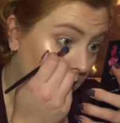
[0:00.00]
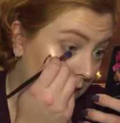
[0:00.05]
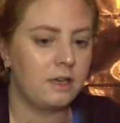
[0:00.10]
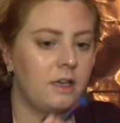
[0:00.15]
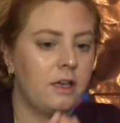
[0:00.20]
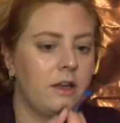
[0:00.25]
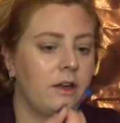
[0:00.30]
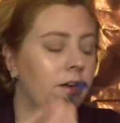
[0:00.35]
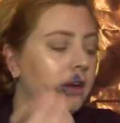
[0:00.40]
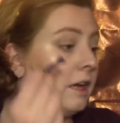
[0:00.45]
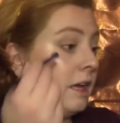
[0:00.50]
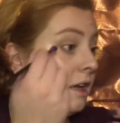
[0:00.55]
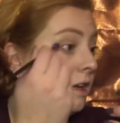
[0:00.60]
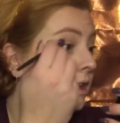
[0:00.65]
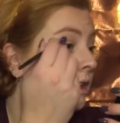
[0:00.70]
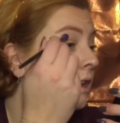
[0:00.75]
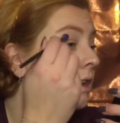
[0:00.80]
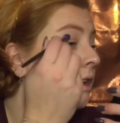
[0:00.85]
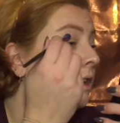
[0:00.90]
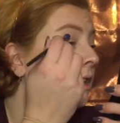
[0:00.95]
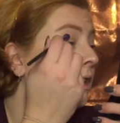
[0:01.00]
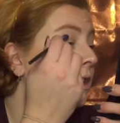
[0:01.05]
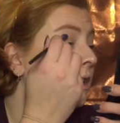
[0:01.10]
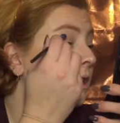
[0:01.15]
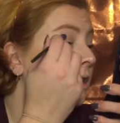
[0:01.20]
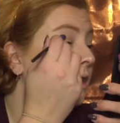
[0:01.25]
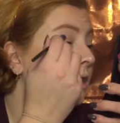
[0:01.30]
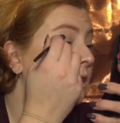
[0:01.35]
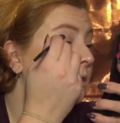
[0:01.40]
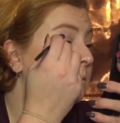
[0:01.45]
And carry it
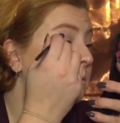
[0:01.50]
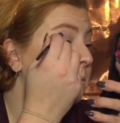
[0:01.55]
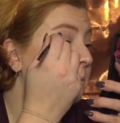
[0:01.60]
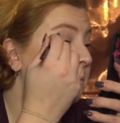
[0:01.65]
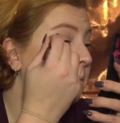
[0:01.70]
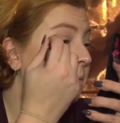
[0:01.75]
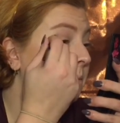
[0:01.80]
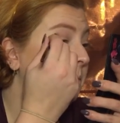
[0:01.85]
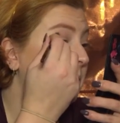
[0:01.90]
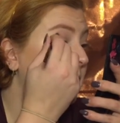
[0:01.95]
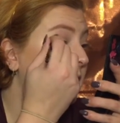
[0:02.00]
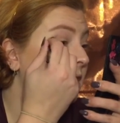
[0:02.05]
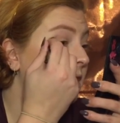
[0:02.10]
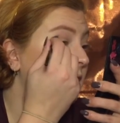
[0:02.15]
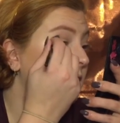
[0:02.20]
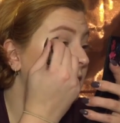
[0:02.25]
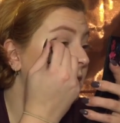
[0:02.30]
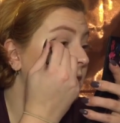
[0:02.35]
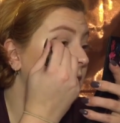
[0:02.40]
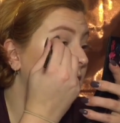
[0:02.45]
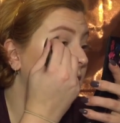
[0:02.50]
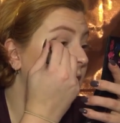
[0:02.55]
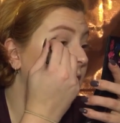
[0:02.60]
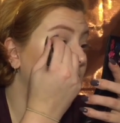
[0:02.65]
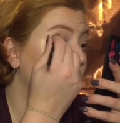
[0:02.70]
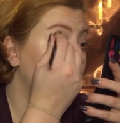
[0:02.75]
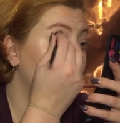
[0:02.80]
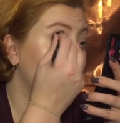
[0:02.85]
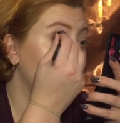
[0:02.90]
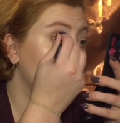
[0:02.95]
a bit into the
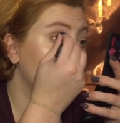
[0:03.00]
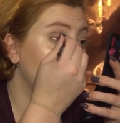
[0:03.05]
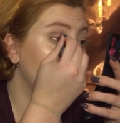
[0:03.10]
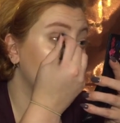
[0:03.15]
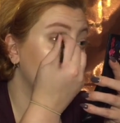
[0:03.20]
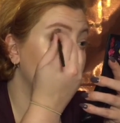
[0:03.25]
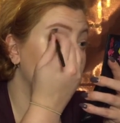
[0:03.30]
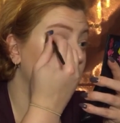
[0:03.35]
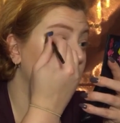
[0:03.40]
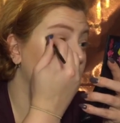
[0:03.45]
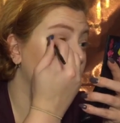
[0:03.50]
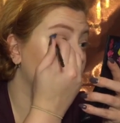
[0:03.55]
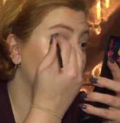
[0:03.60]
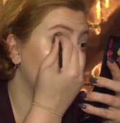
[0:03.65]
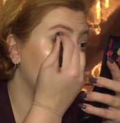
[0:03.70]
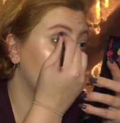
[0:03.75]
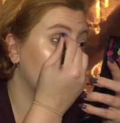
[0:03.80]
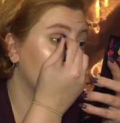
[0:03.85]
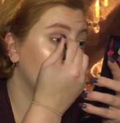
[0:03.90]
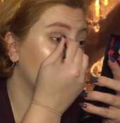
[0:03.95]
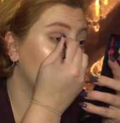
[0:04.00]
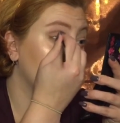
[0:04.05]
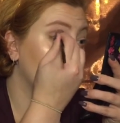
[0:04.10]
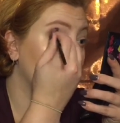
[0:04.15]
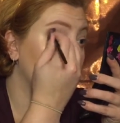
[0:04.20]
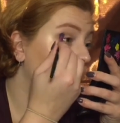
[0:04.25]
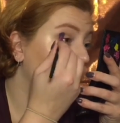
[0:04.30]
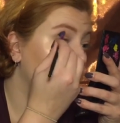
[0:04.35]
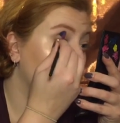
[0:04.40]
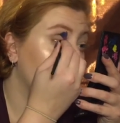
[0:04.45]
crease.
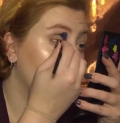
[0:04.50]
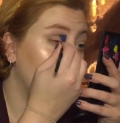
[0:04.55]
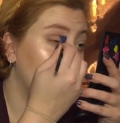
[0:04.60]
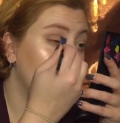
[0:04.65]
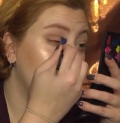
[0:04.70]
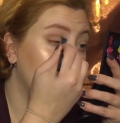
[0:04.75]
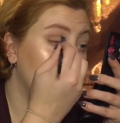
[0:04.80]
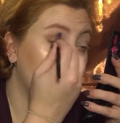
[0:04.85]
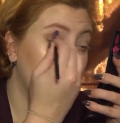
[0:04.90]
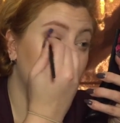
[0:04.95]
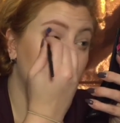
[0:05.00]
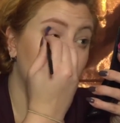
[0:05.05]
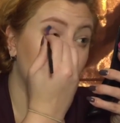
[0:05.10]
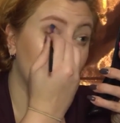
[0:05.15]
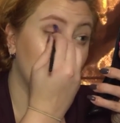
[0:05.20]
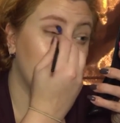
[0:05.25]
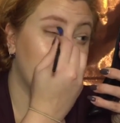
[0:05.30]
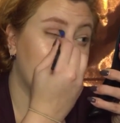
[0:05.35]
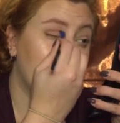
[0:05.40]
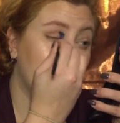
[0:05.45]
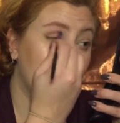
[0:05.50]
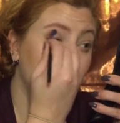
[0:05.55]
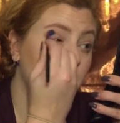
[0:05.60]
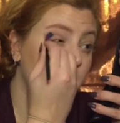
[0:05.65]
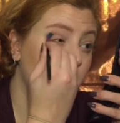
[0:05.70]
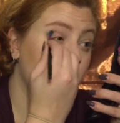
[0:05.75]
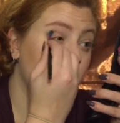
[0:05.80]
I really don't like these